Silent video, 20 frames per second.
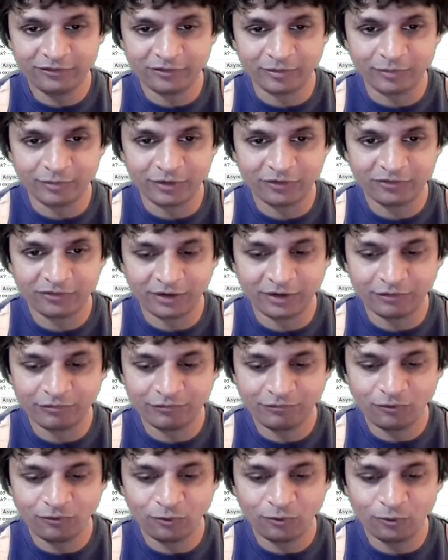So I'm going to say
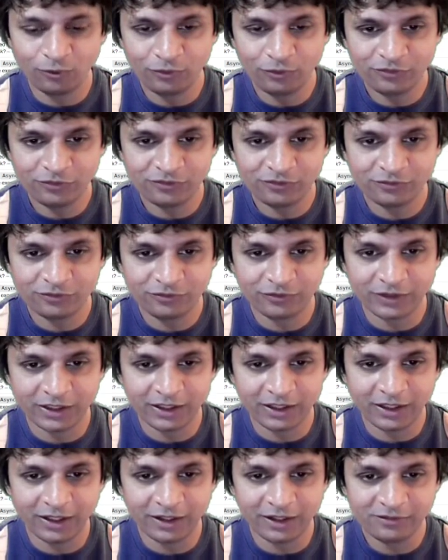for
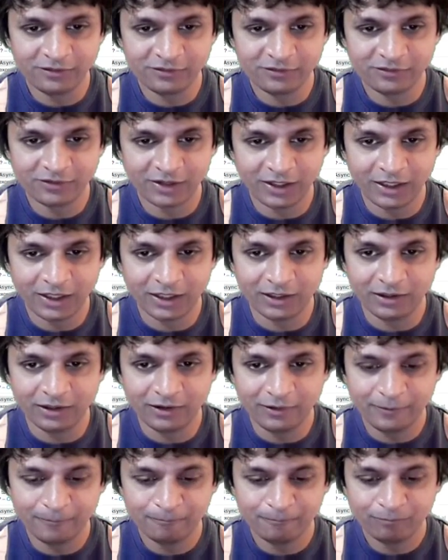string s
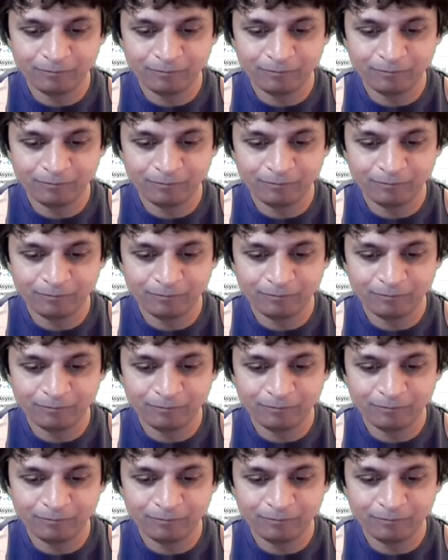in,